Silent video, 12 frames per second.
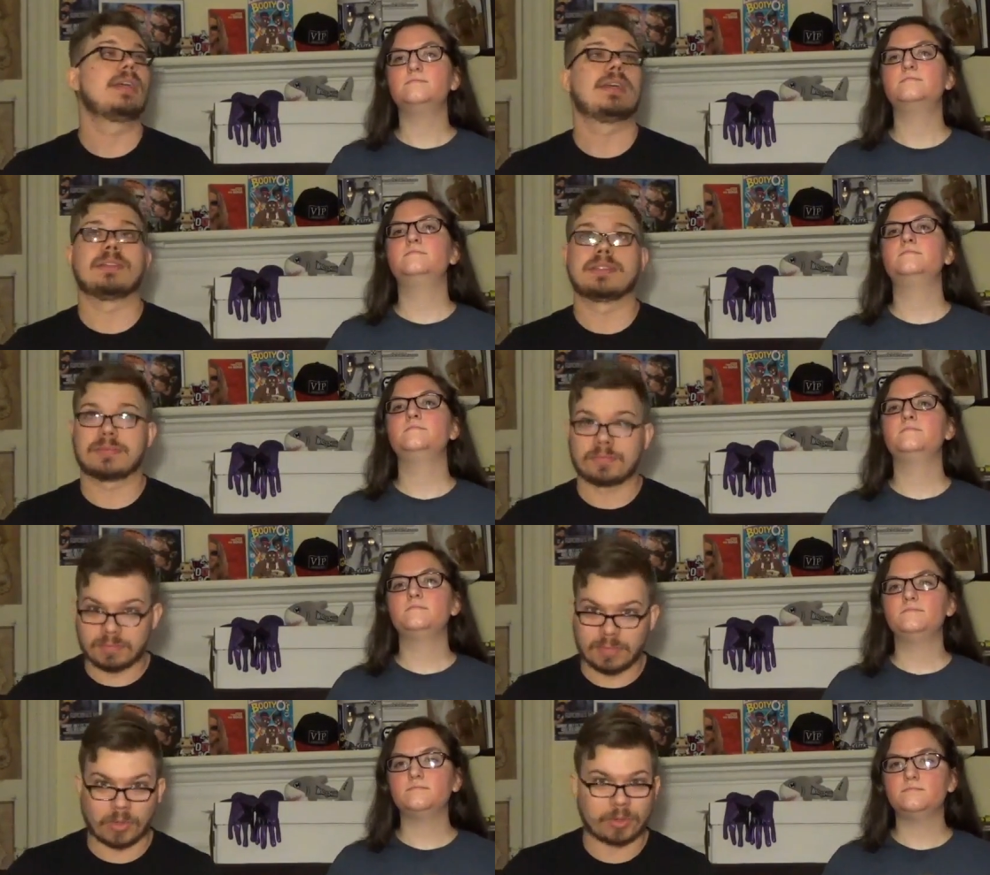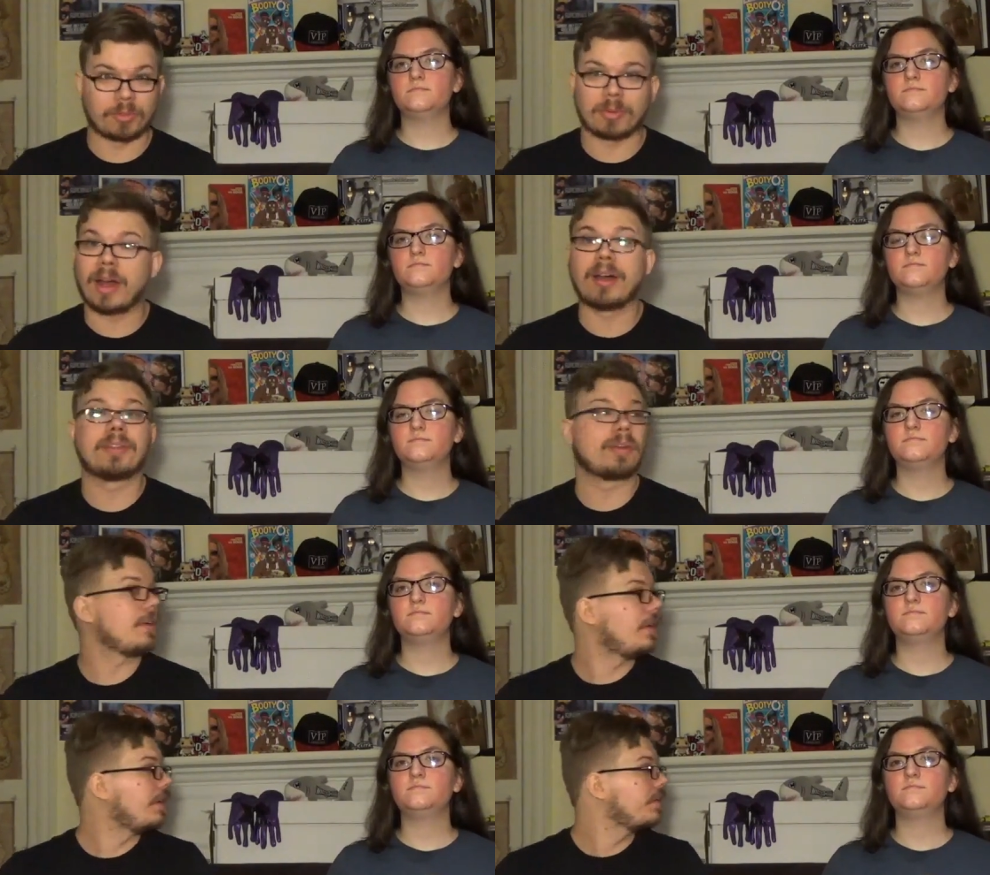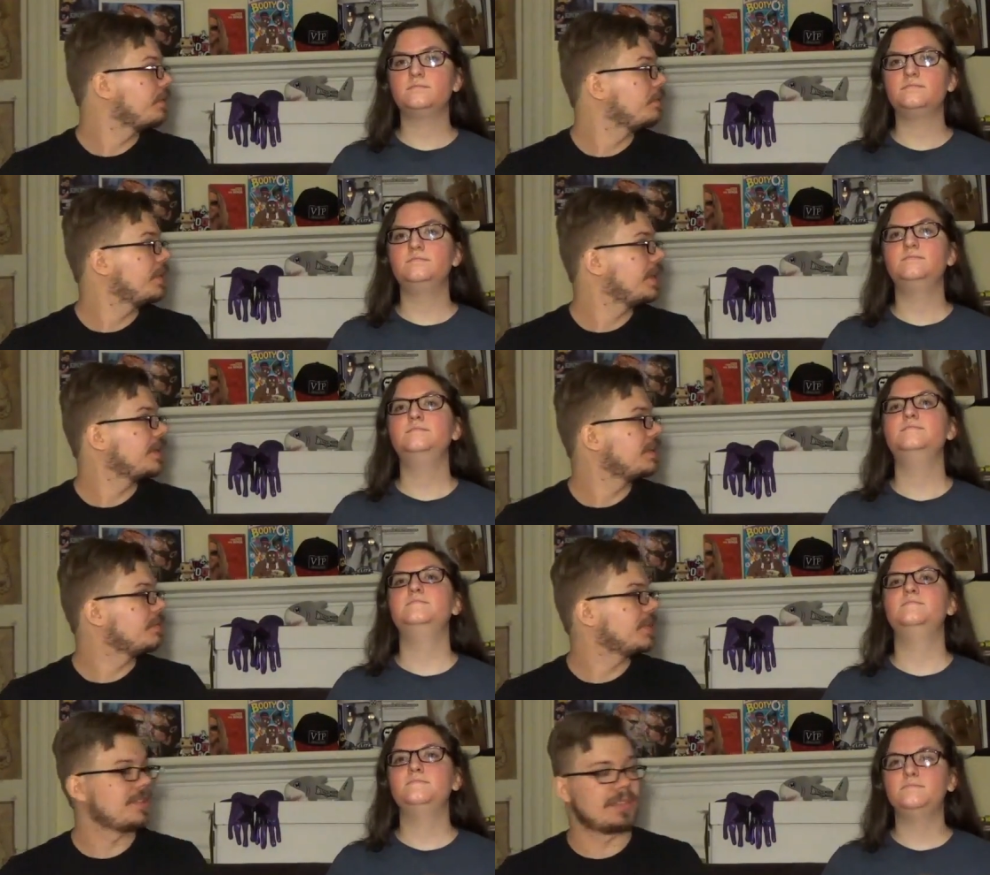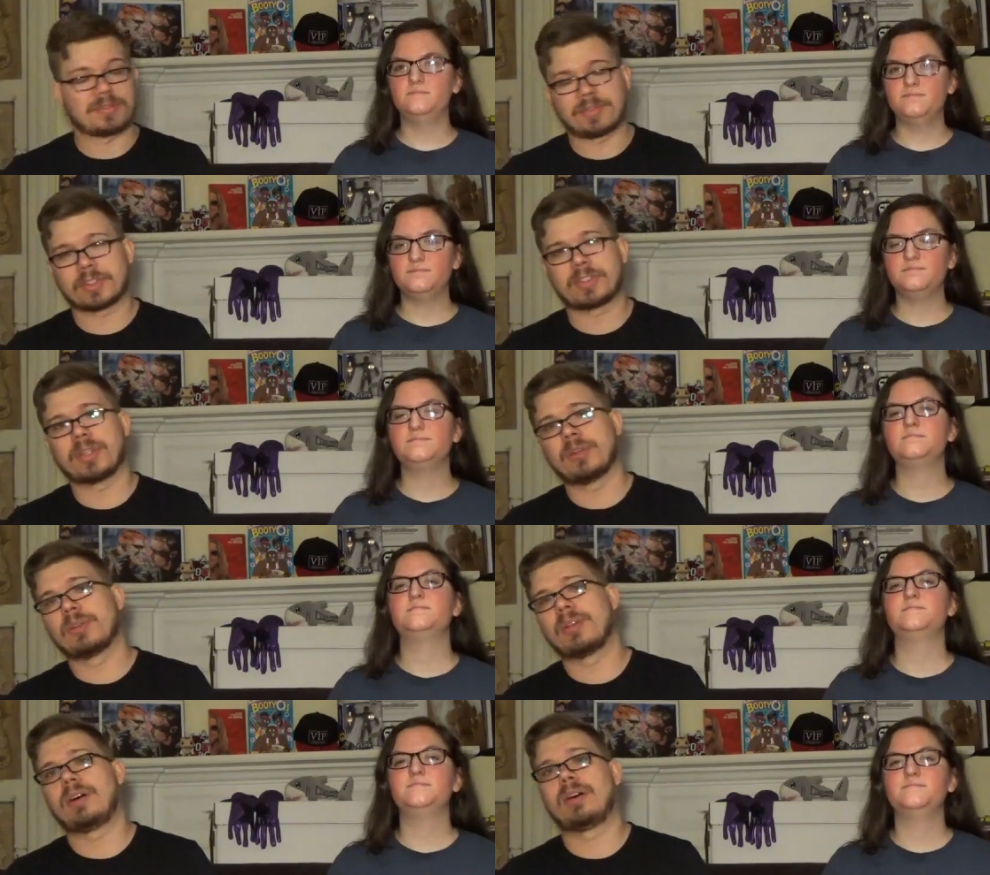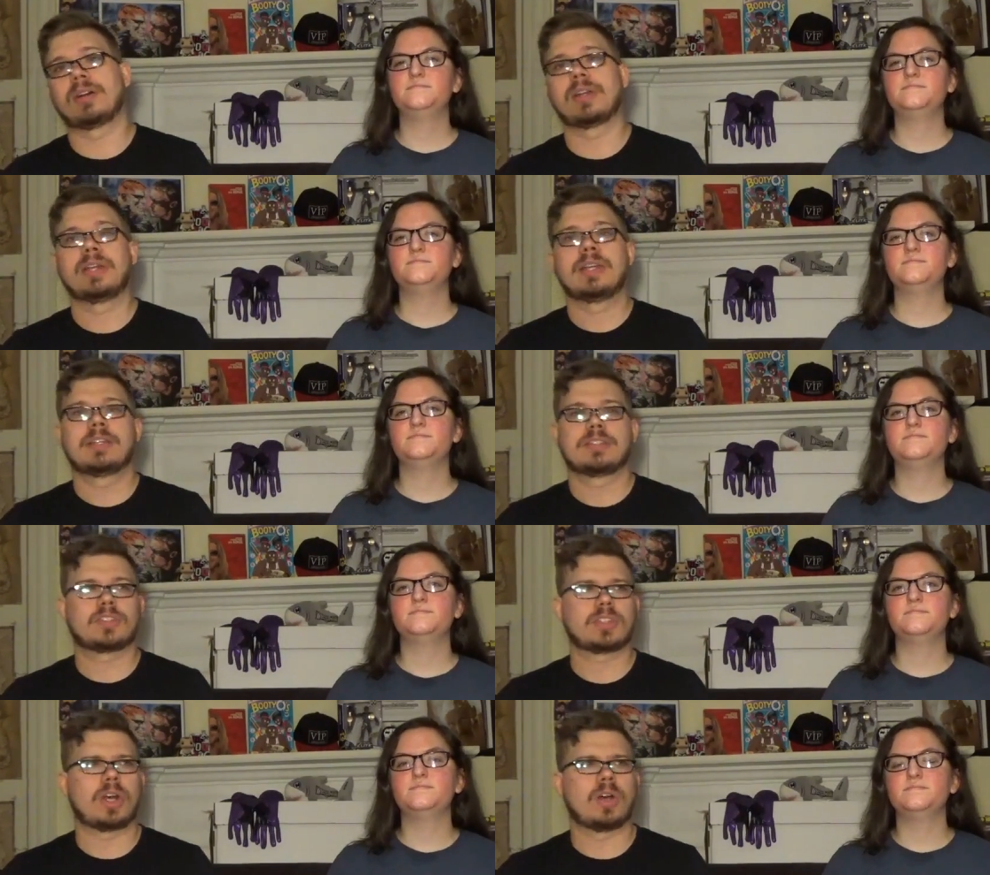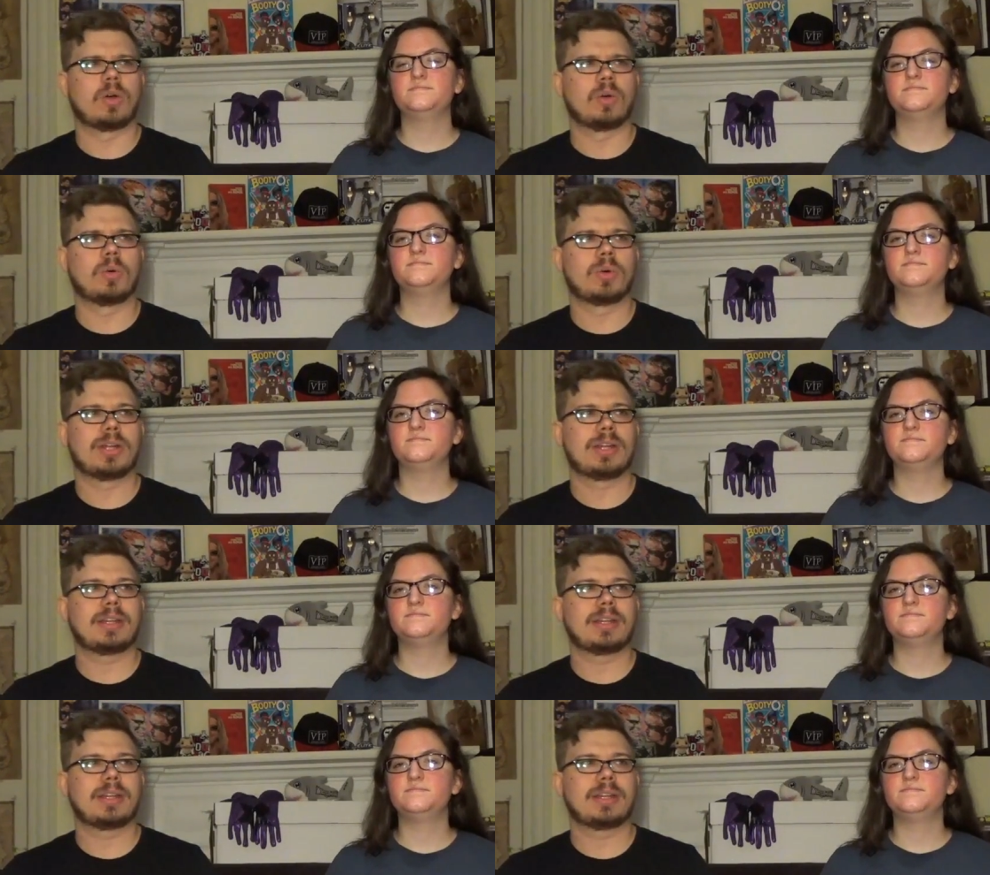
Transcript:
Speaker 1: his older brother also being in the business for so long. So